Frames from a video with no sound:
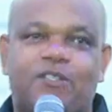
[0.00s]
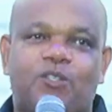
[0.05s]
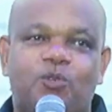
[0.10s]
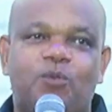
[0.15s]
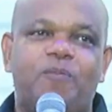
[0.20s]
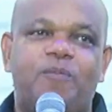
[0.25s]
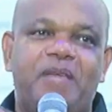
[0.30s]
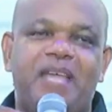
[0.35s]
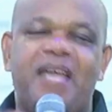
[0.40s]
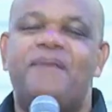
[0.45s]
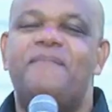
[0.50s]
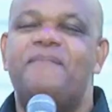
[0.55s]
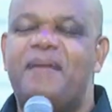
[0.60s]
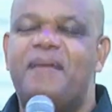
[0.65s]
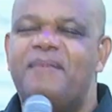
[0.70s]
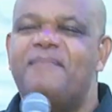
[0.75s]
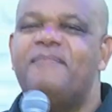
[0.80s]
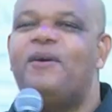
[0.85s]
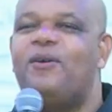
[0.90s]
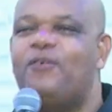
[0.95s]
to be a
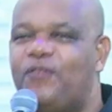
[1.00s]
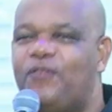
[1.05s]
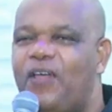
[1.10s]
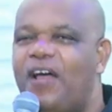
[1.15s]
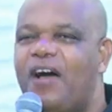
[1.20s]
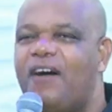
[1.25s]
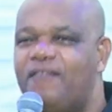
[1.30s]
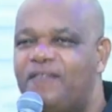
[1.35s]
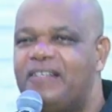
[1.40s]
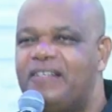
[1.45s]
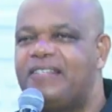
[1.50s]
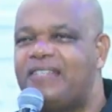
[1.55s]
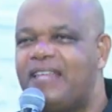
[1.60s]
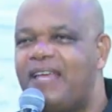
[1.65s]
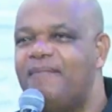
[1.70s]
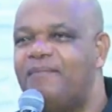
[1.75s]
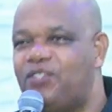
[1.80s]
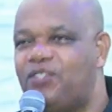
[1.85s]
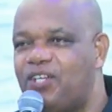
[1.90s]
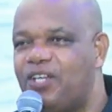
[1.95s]
member of the Harvest
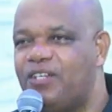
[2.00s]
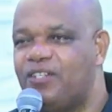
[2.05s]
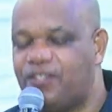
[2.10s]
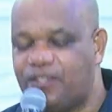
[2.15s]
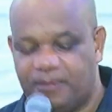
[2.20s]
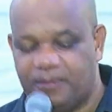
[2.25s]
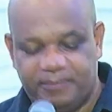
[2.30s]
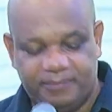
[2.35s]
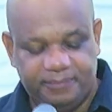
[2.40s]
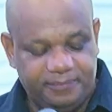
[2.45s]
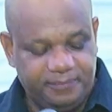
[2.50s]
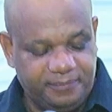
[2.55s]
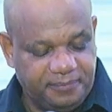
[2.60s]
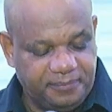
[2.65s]
Time Church. And